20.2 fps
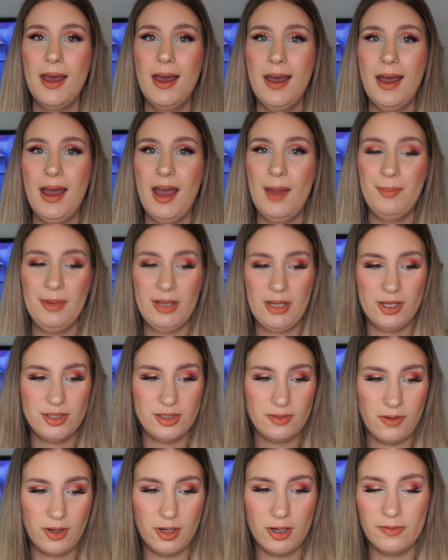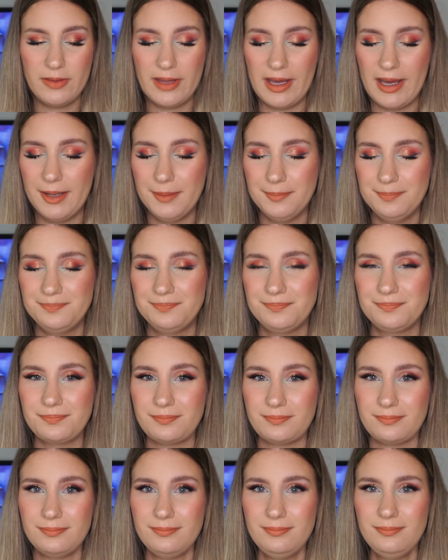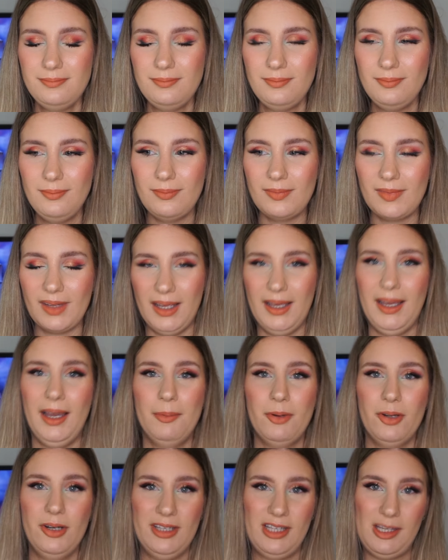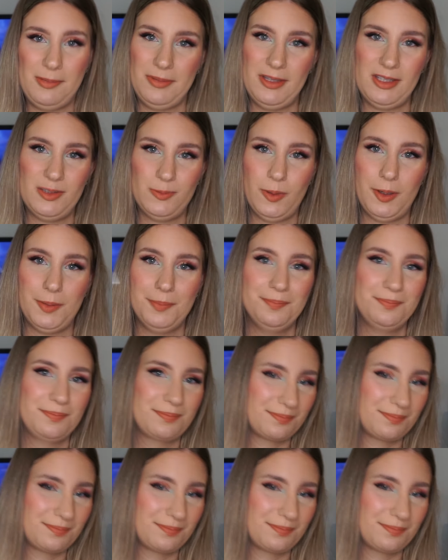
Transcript: And because of all of that, I'm going to keep this one.